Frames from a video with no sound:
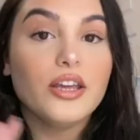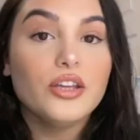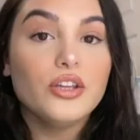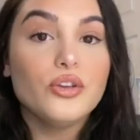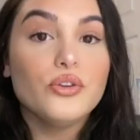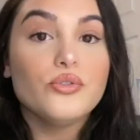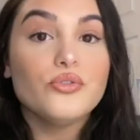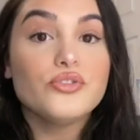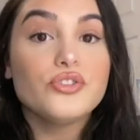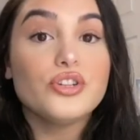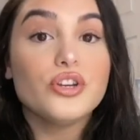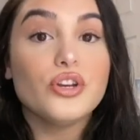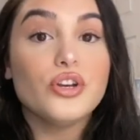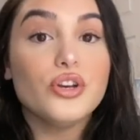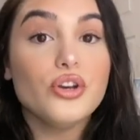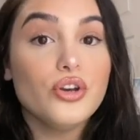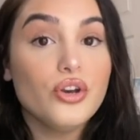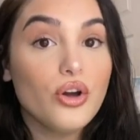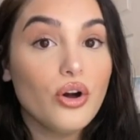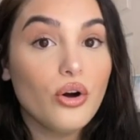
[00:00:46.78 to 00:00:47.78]
used
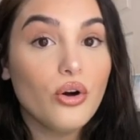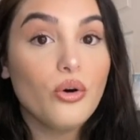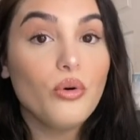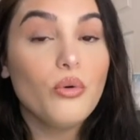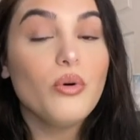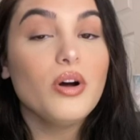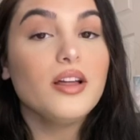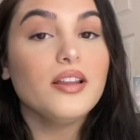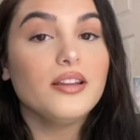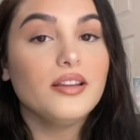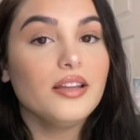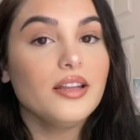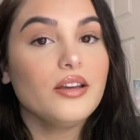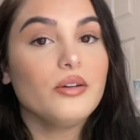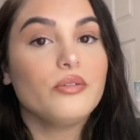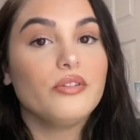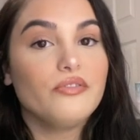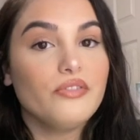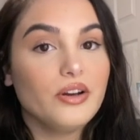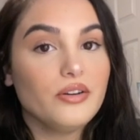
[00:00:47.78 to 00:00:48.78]
no
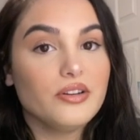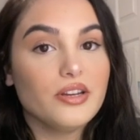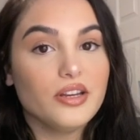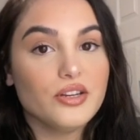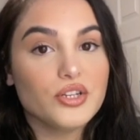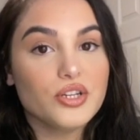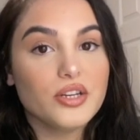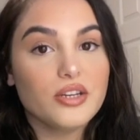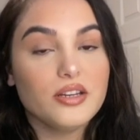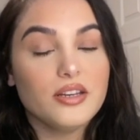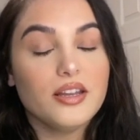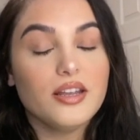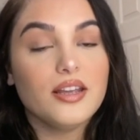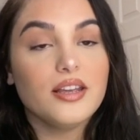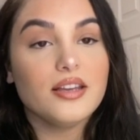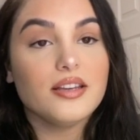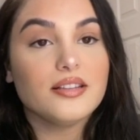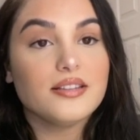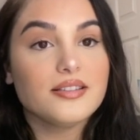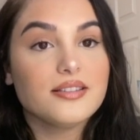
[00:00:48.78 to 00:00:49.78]
liquid foundation.
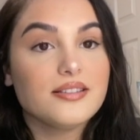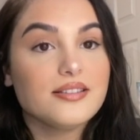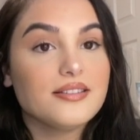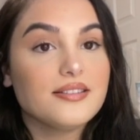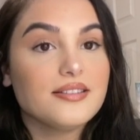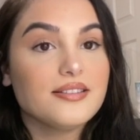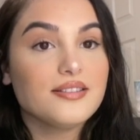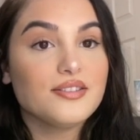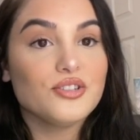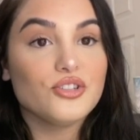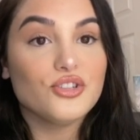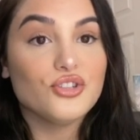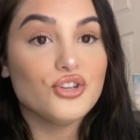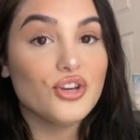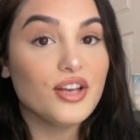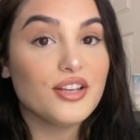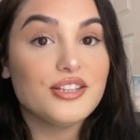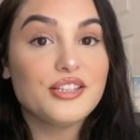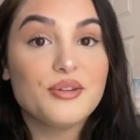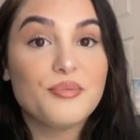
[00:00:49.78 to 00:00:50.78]
It's
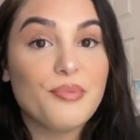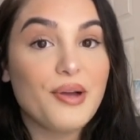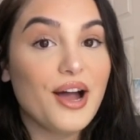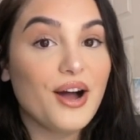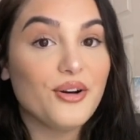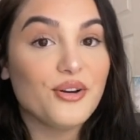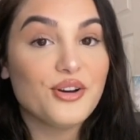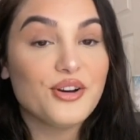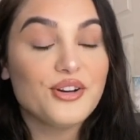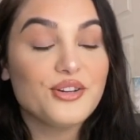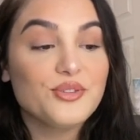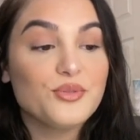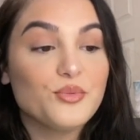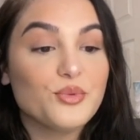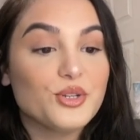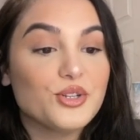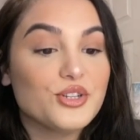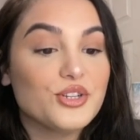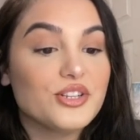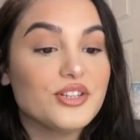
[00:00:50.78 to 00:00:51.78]
just powders,
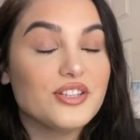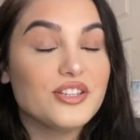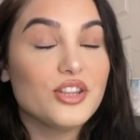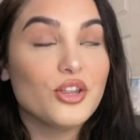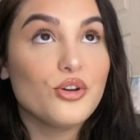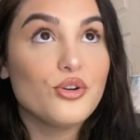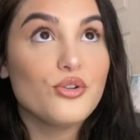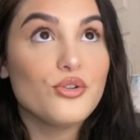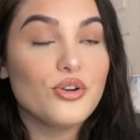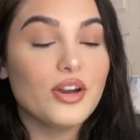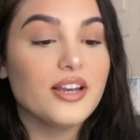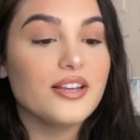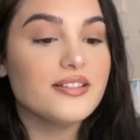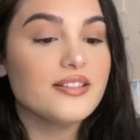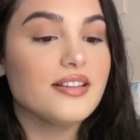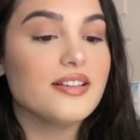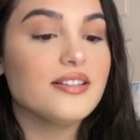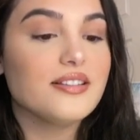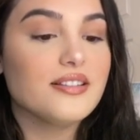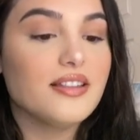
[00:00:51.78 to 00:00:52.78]
which is the
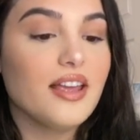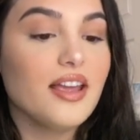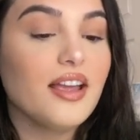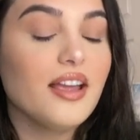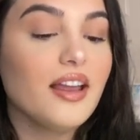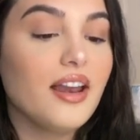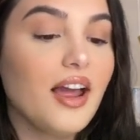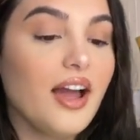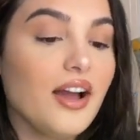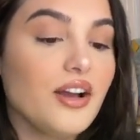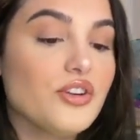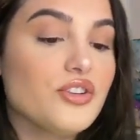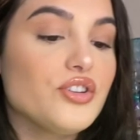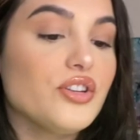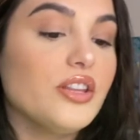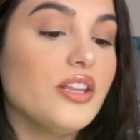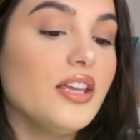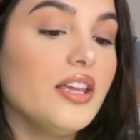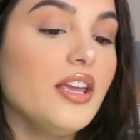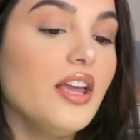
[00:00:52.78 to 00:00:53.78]
craziest thing. And
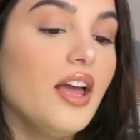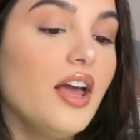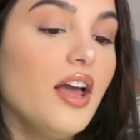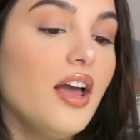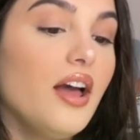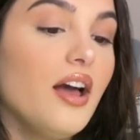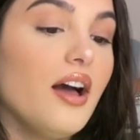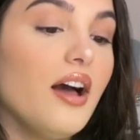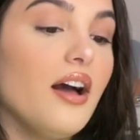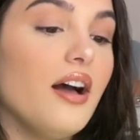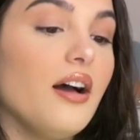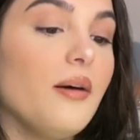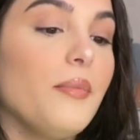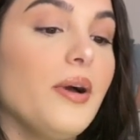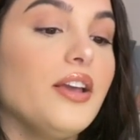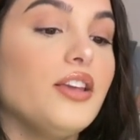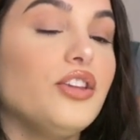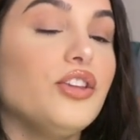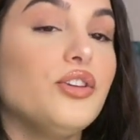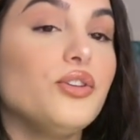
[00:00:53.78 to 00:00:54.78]
actually,
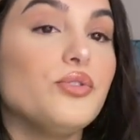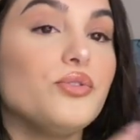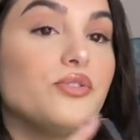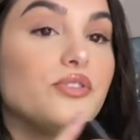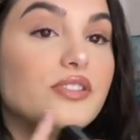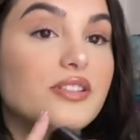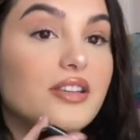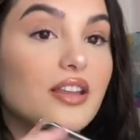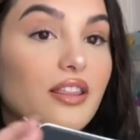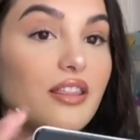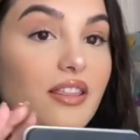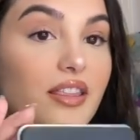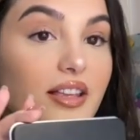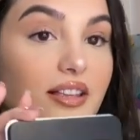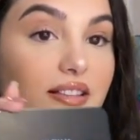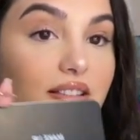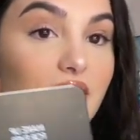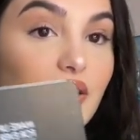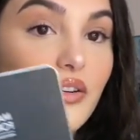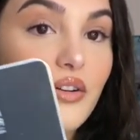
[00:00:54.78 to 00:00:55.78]
I used
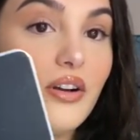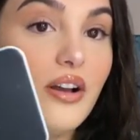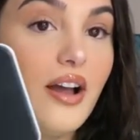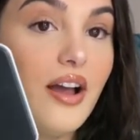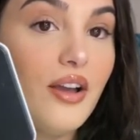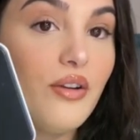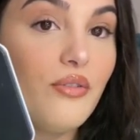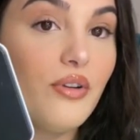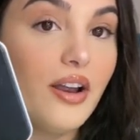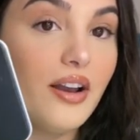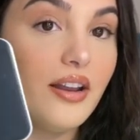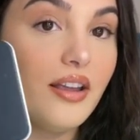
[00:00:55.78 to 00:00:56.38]
this little guy right